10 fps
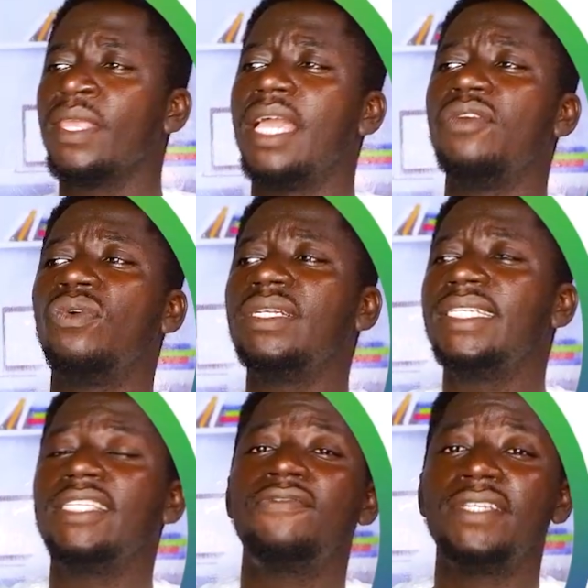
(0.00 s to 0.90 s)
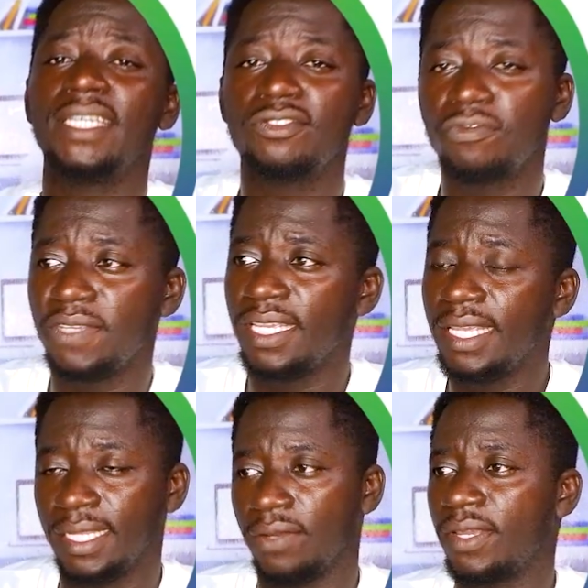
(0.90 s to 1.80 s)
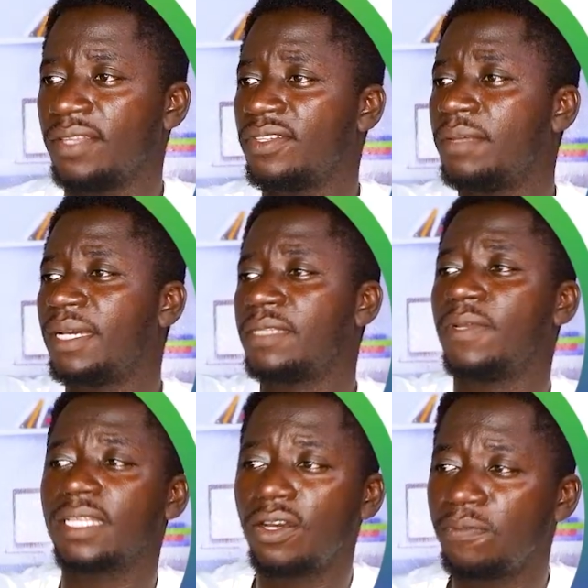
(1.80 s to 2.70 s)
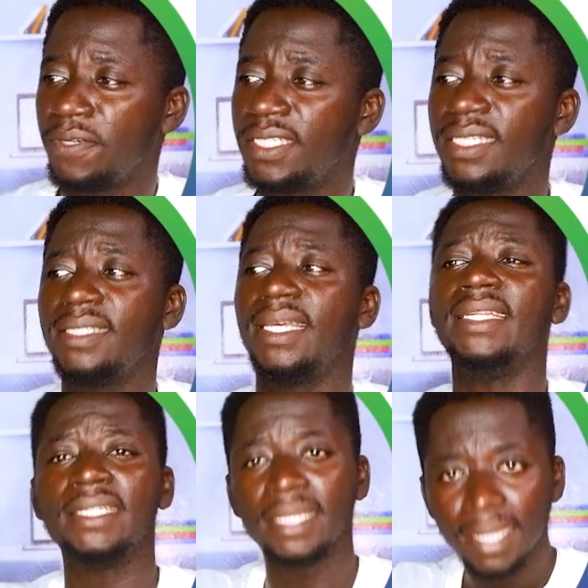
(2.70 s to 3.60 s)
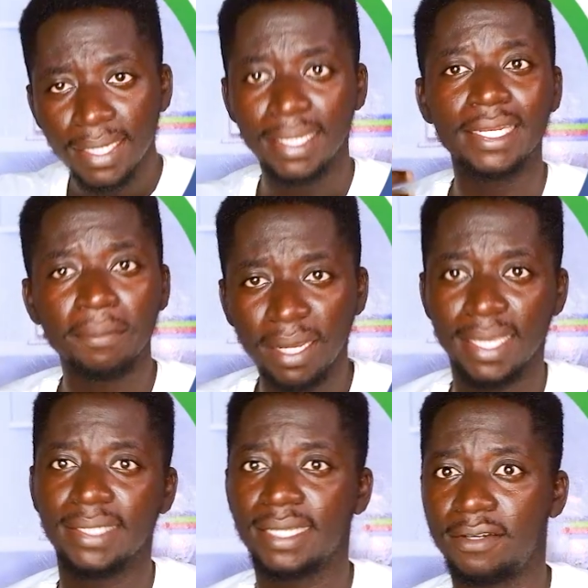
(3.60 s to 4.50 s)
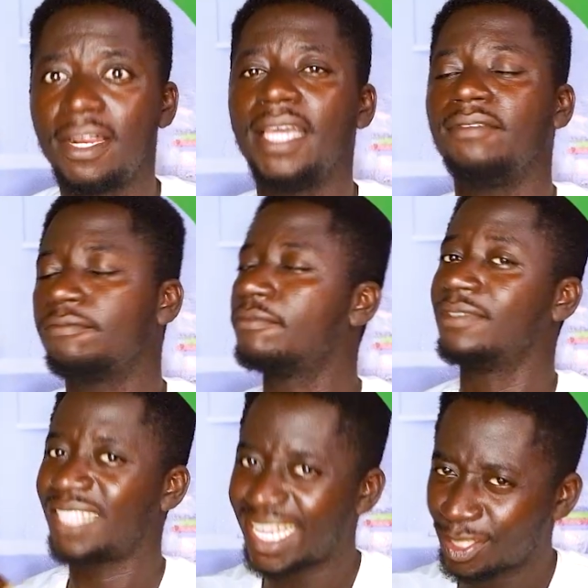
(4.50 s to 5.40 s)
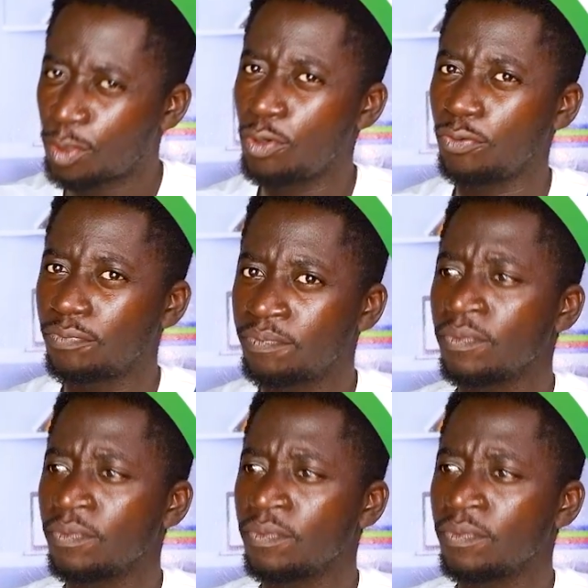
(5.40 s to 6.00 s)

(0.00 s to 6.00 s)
and you want these features to be in, okay, so the mathematical operations and the number guesser, right? That's cool.